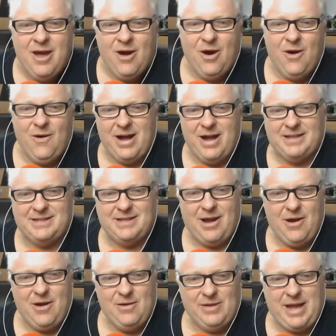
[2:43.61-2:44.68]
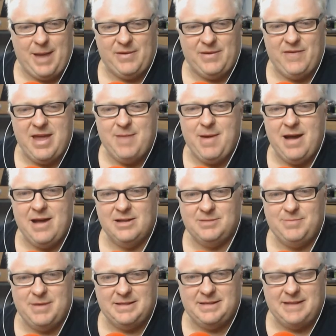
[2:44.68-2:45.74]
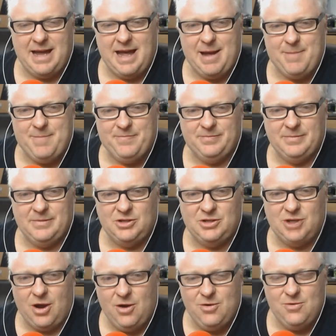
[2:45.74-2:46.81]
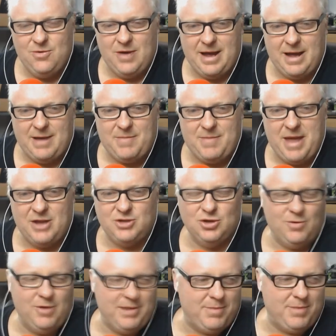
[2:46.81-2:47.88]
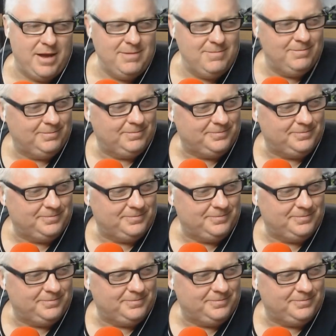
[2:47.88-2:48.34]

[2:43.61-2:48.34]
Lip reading: All right, so a couple of emails. But Joe, how's your week been?